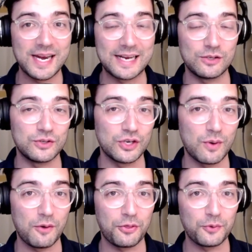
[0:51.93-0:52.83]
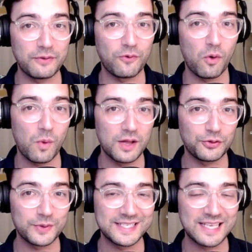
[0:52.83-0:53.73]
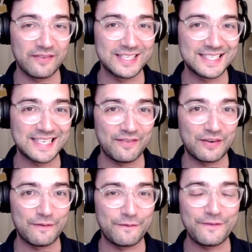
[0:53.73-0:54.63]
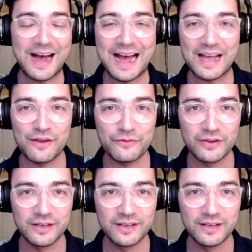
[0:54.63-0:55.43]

920-341-3775.